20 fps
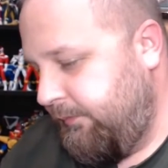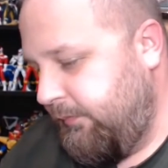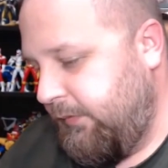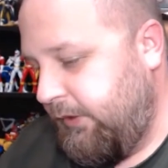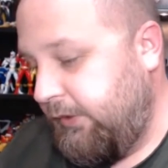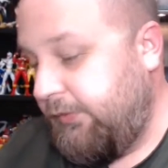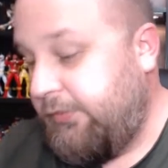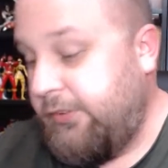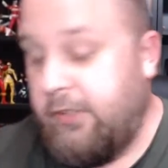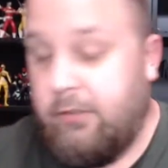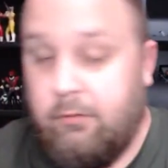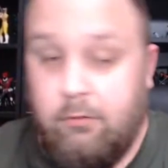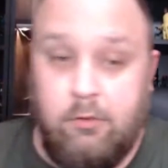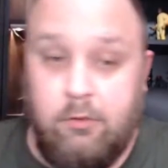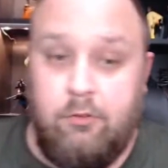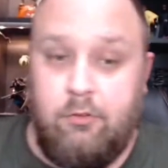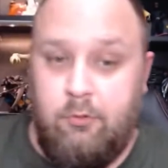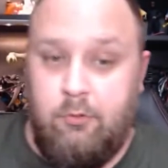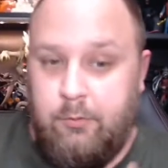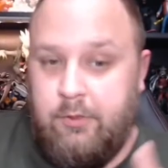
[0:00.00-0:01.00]
And I say
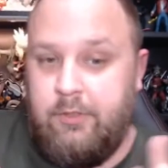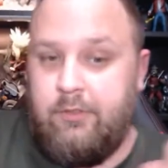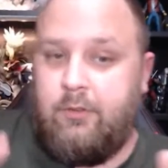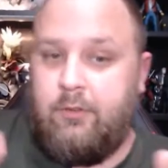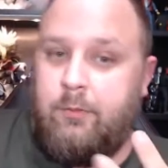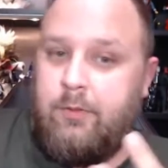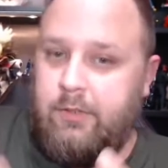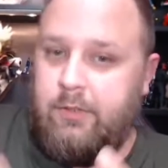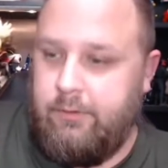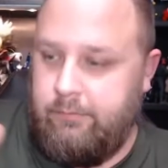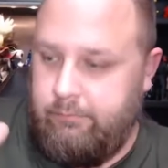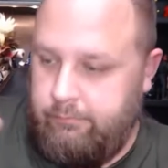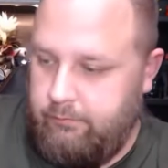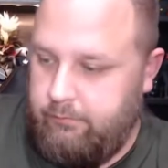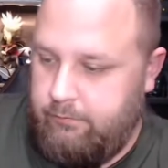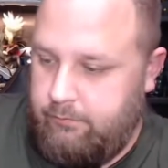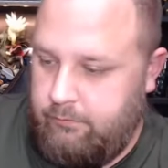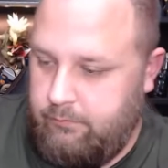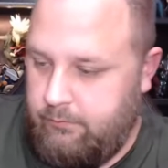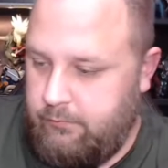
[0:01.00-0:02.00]
original because I mean
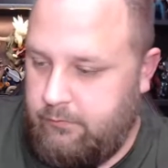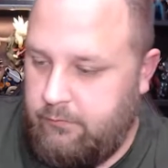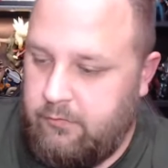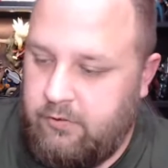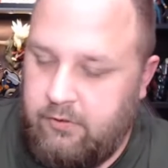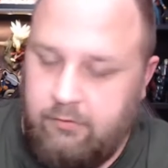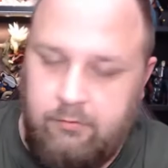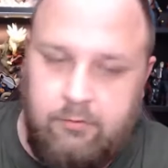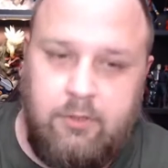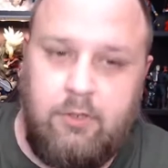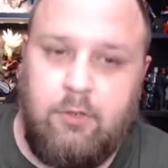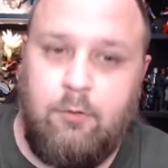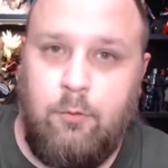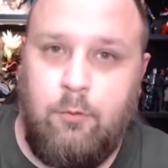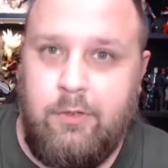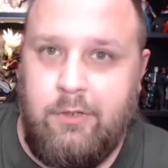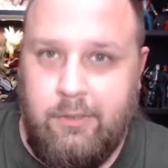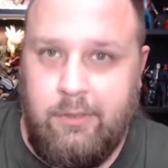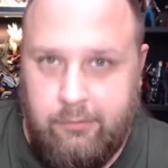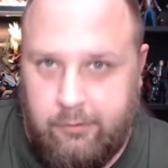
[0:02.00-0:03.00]

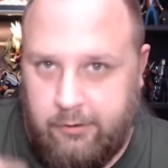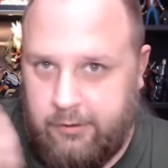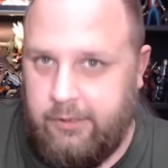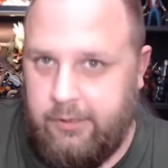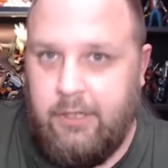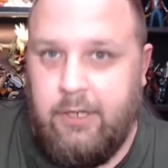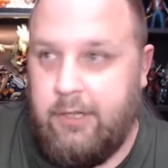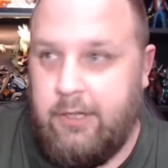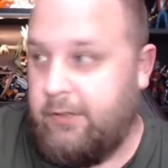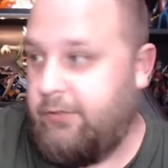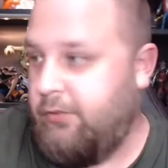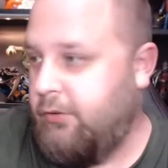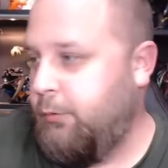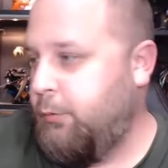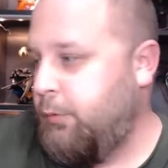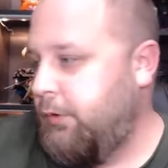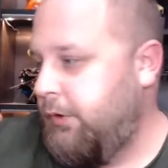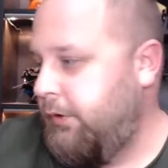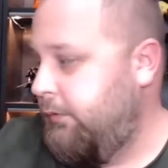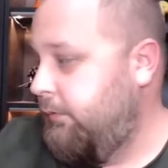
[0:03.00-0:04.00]
1701, not talking
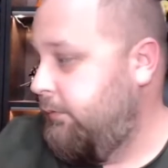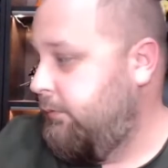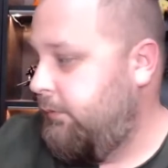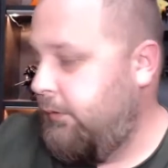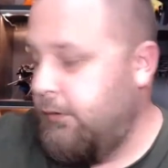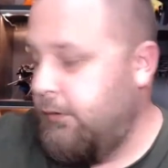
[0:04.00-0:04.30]
NX01,